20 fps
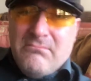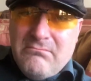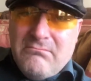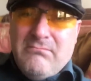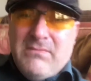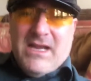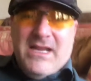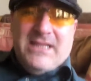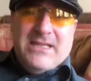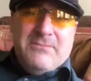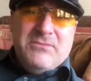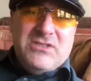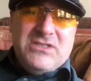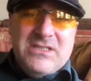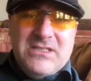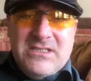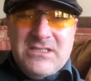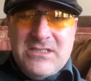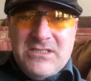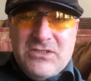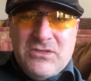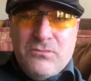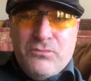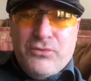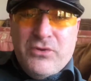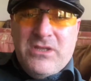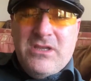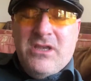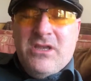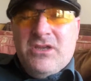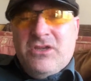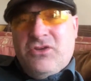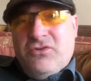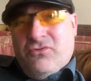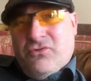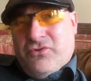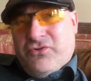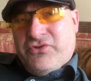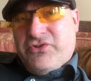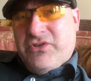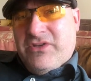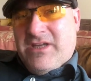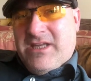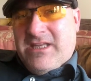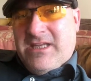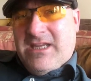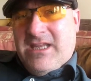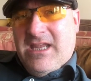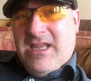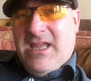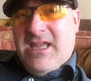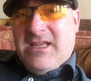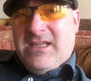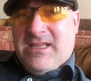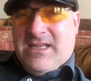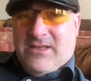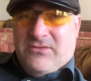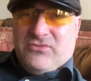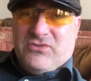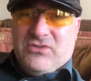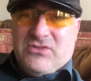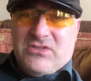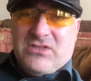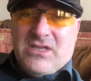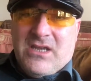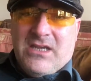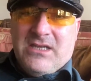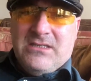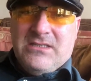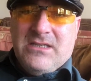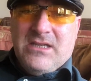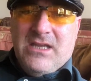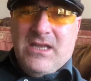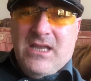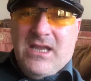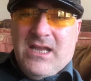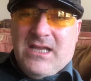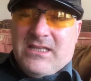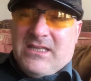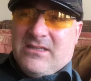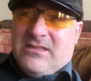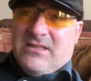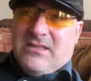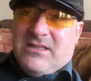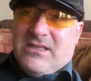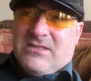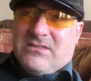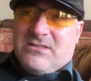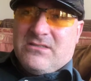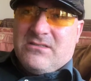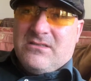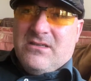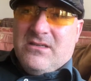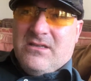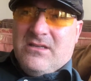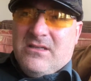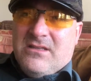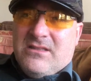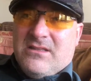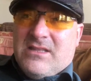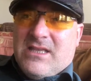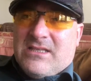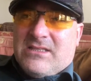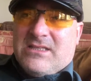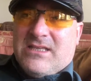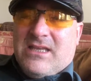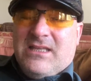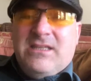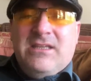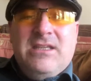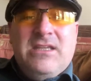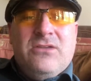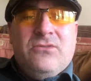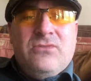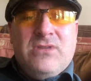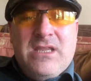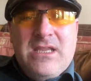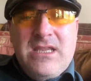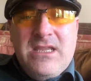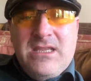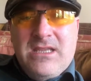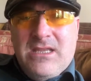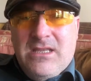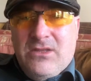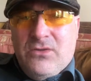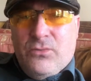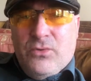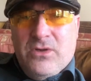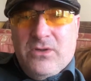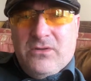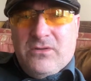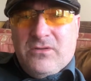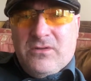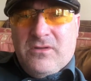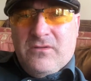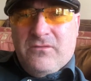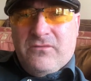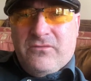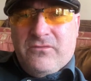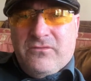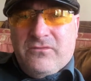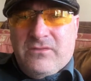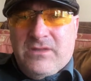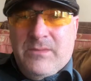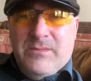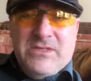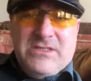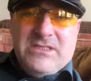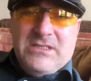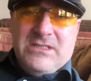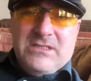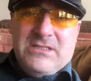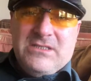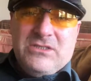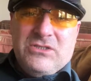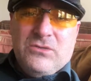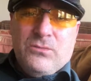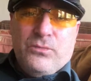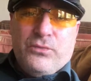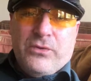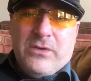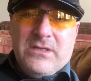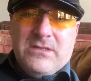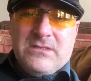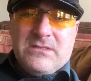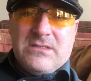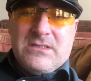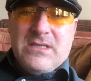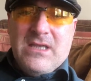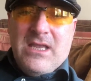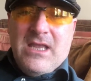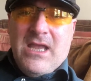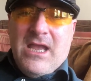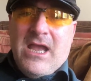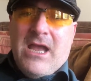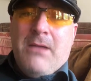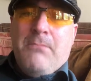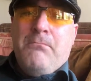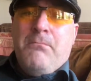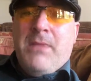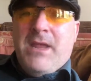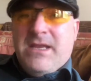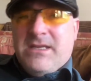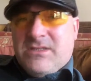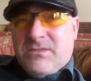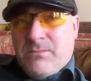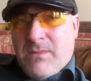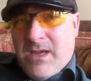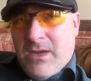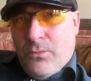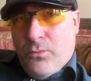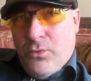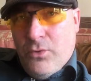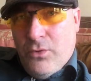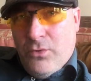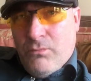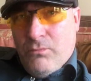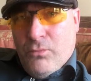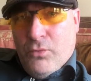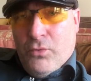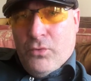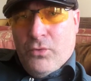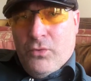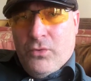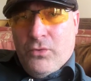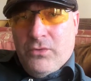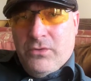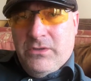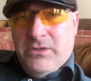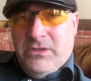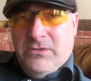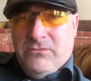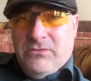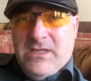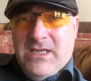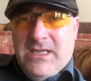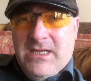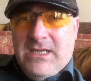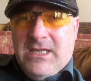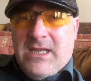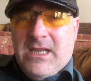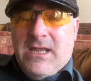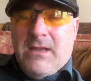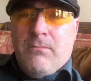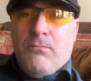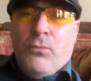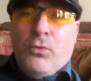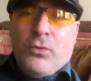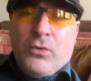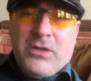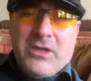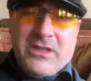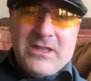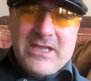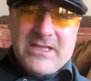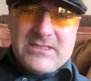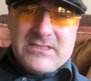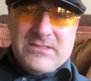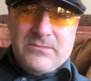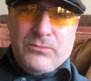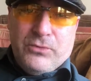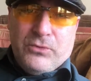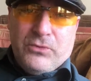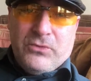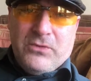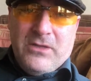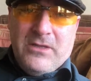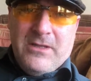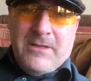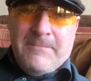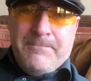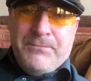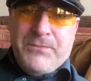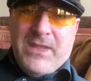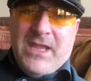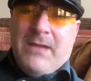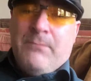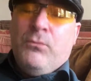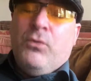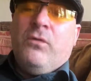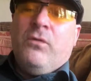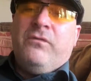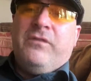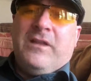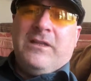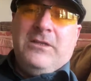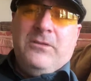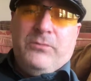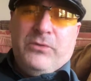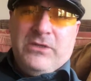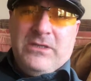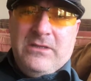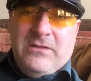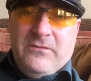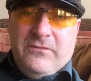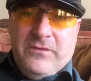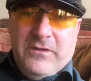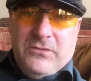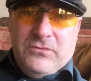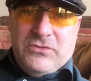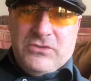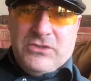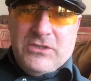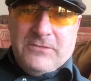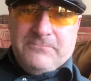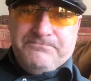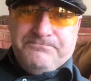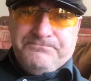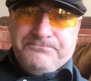limited edition print, you're also getting it countersigned. And I think that's kind of unique in the world of limited edition prints, and makes my work more unique, more collectible, and more valuable in the future.